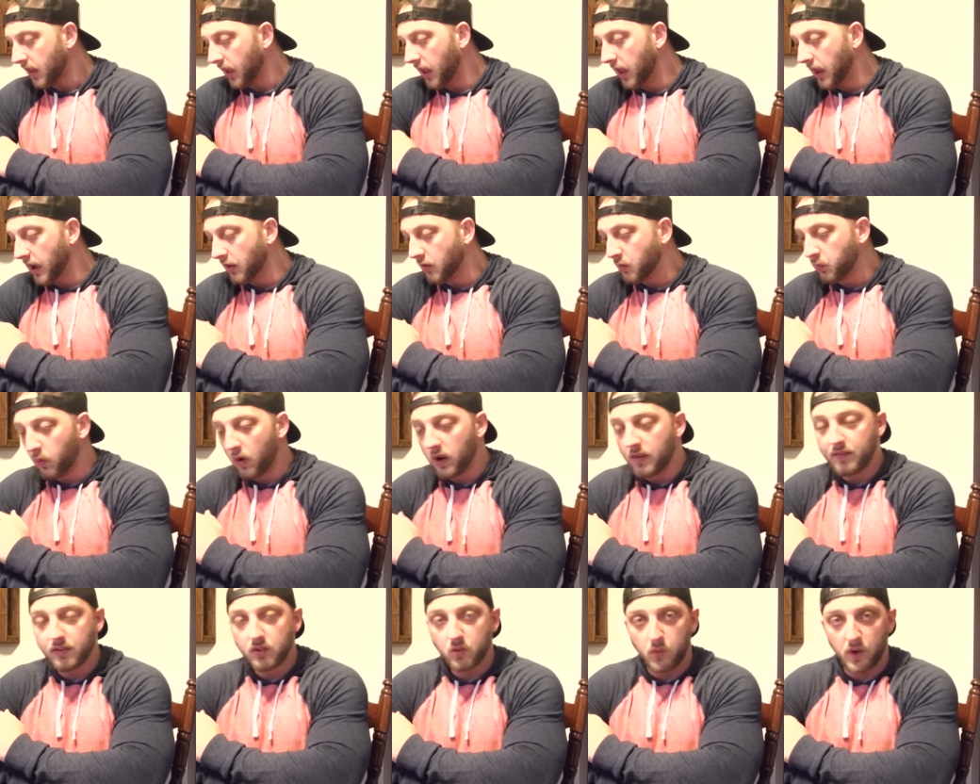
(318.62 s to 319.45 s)
And
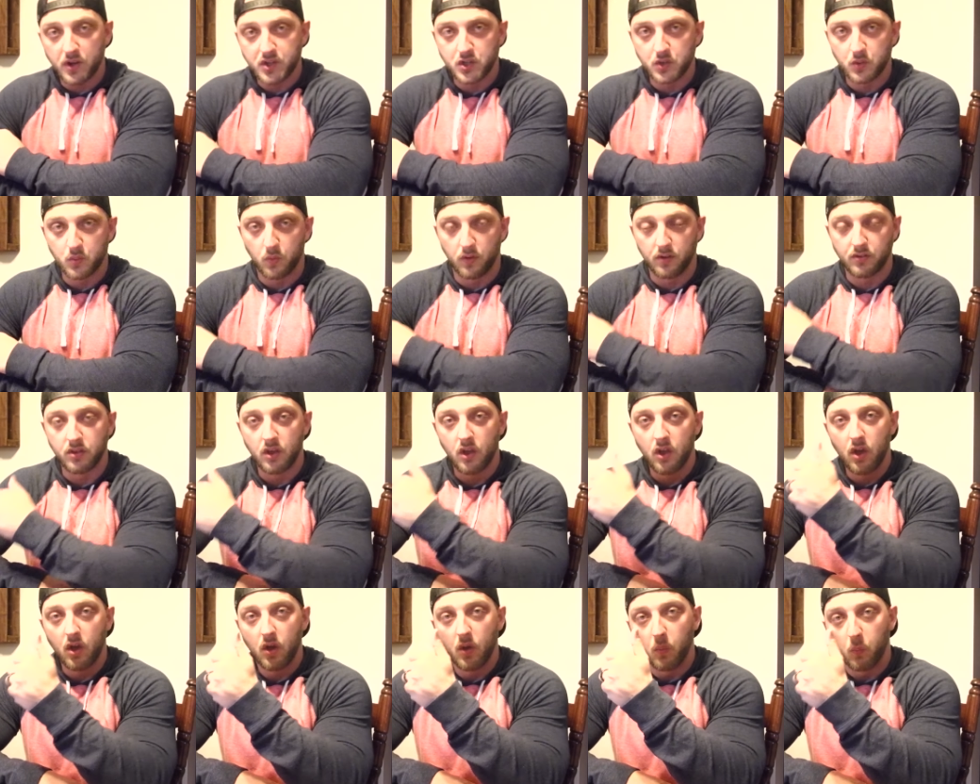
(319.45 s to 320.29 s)
one of his questions was,
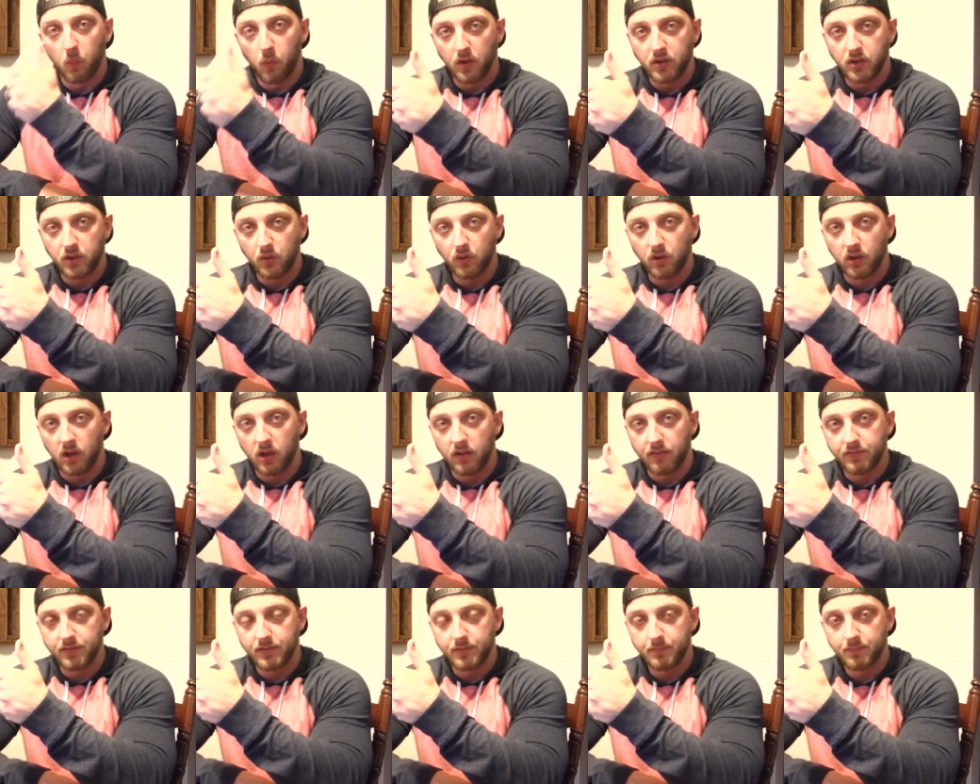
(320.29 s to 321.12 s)
what do you
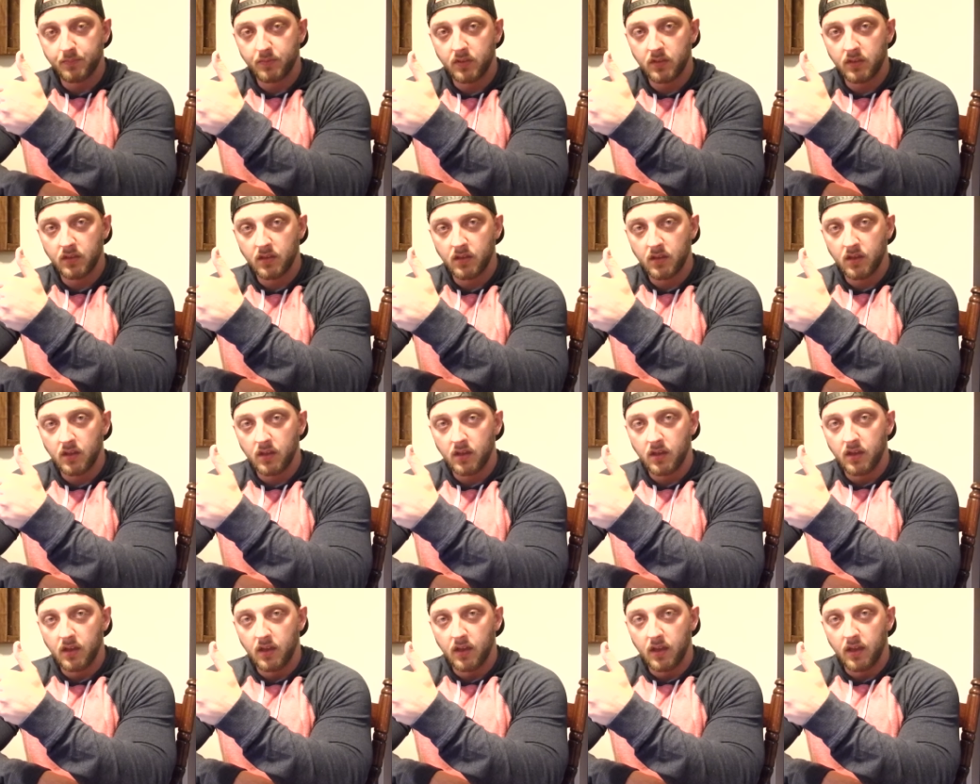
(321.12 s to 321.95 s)
love?
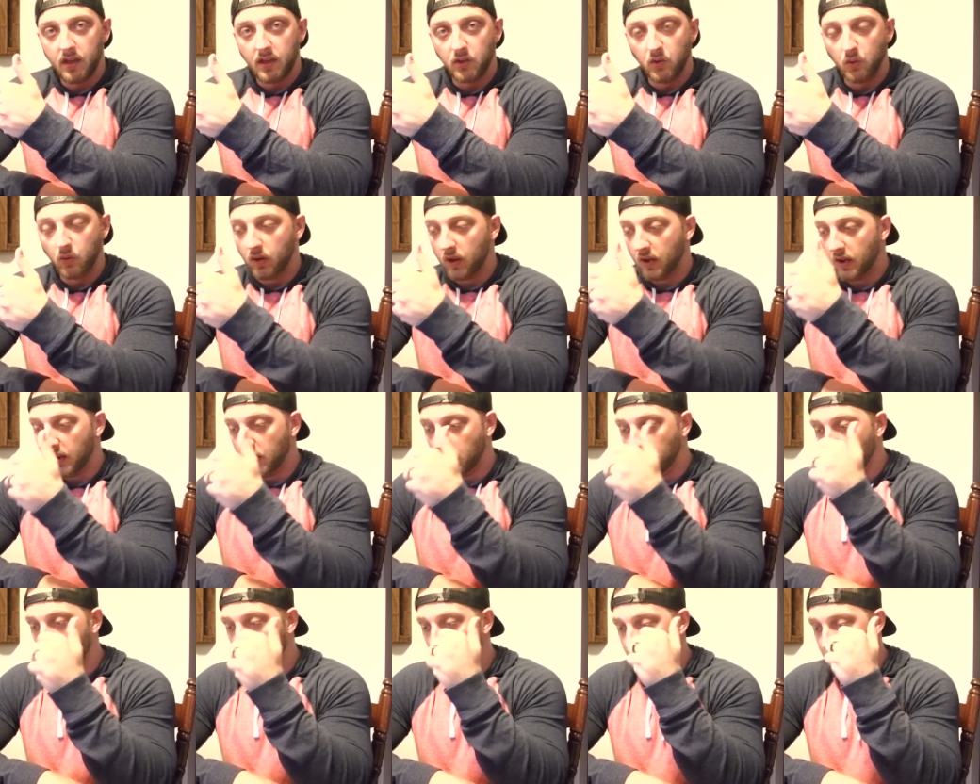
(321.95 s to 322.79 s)
And
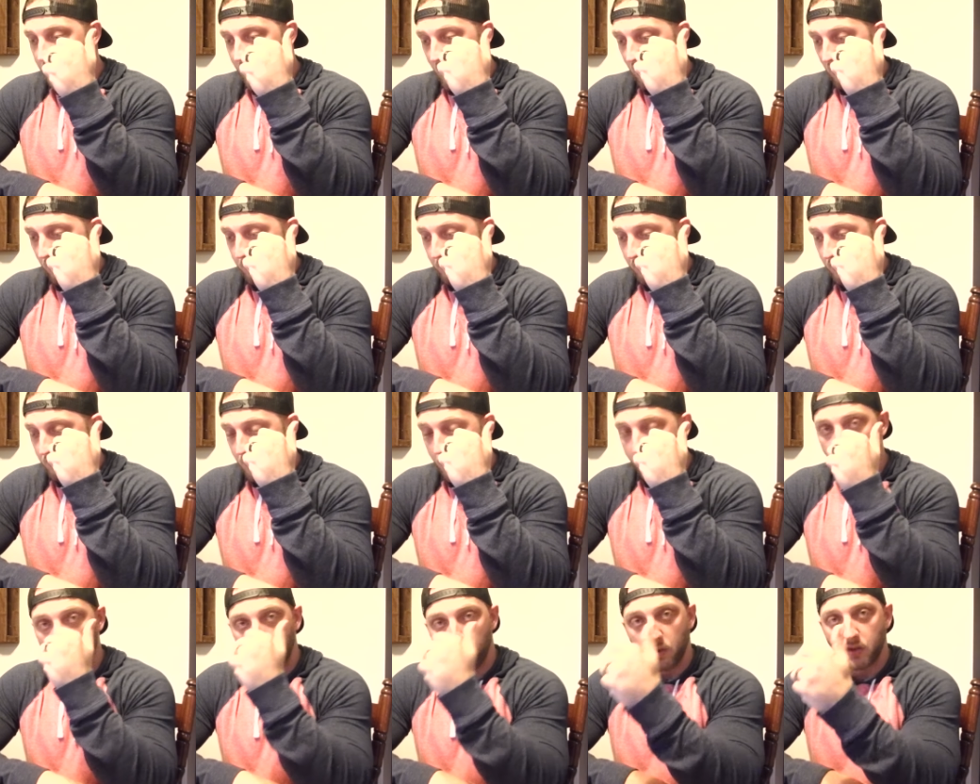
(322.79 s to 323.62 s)
then you write down on a piece of
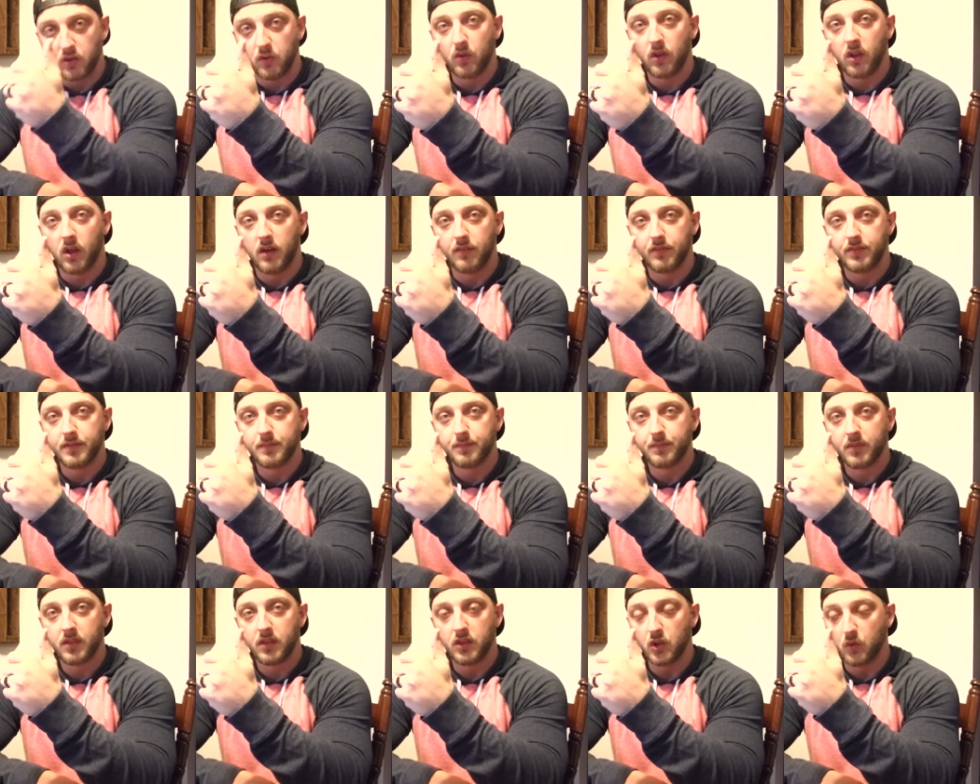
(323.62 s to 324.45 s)
paper, what do you love?
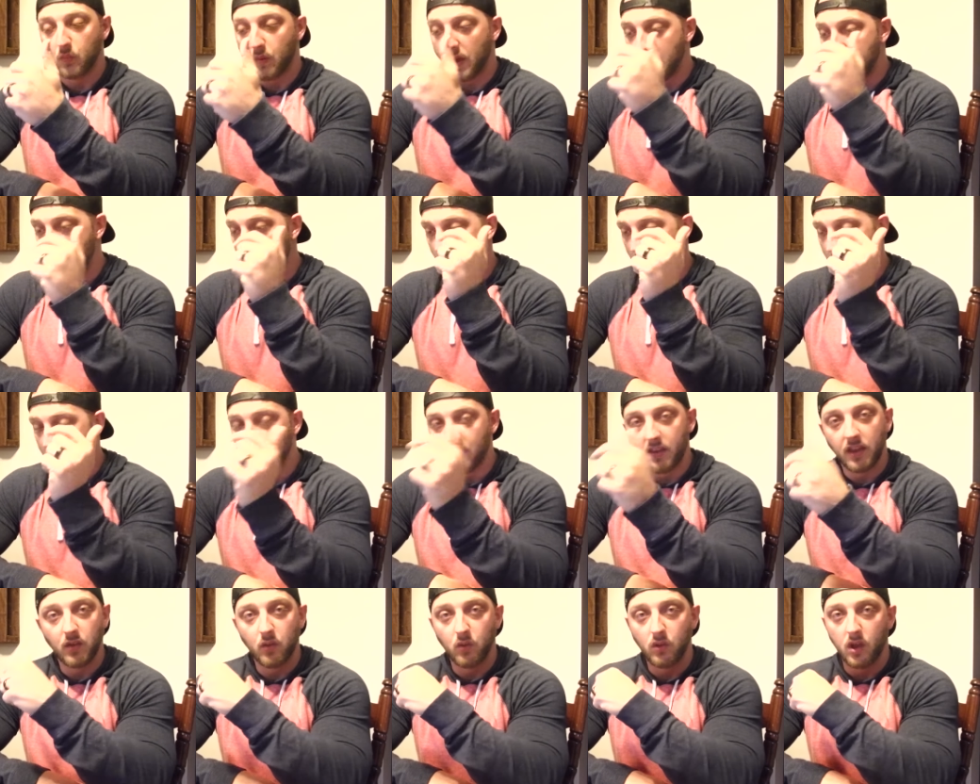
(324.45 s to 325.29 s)
You write down
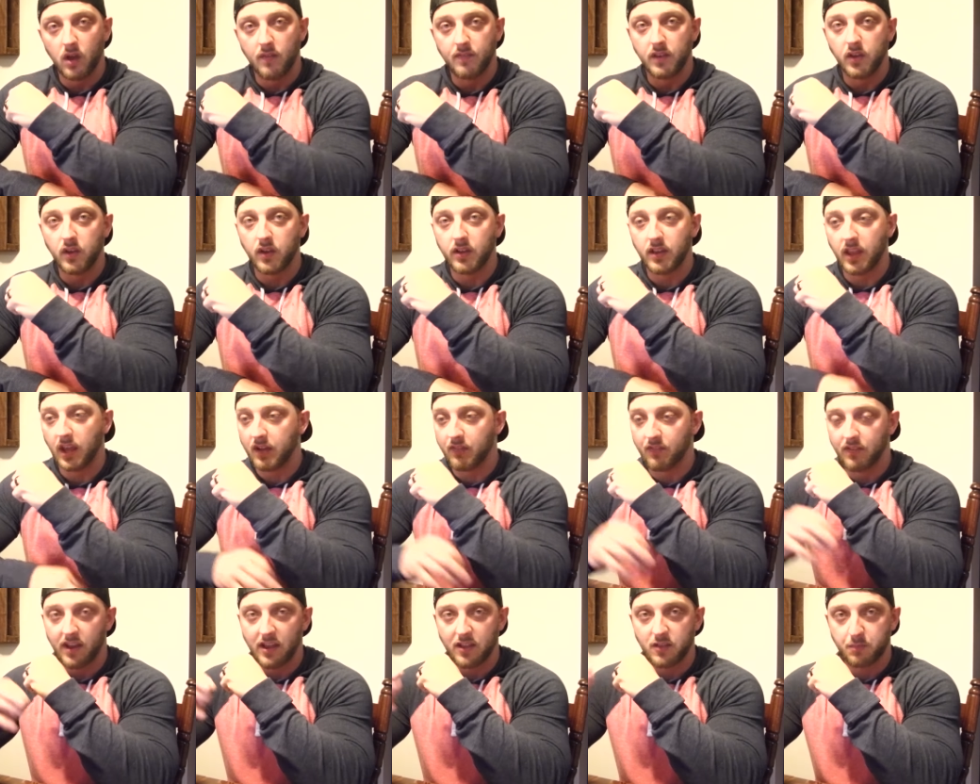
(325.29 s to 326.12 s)
everything you love that you can
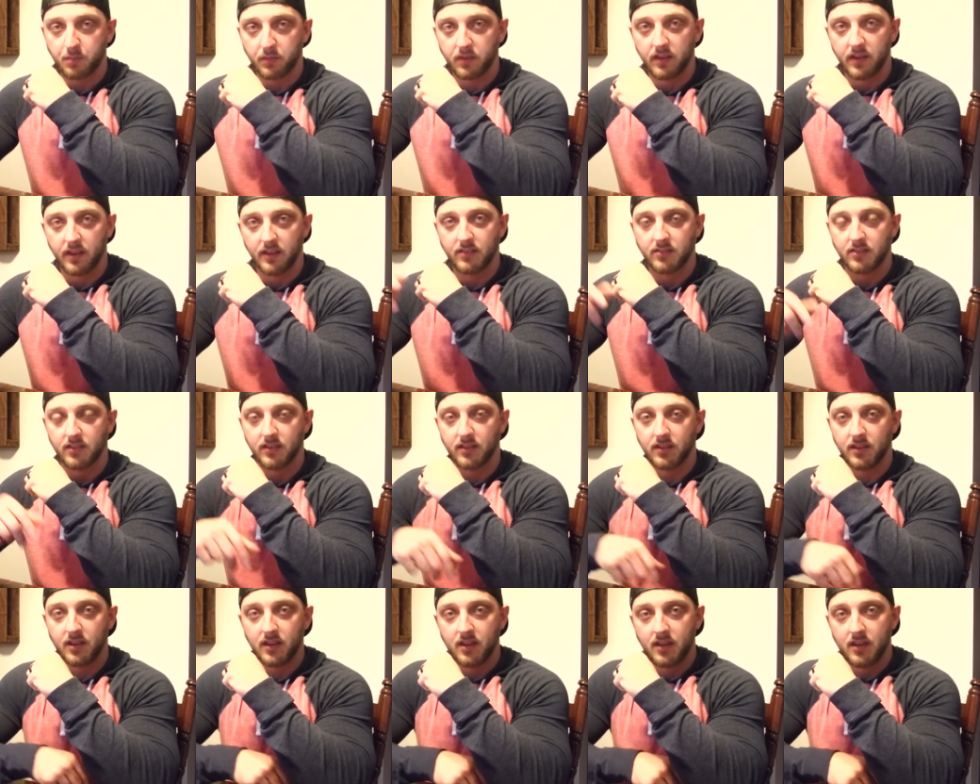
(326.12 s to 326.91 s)
think of in that split instant.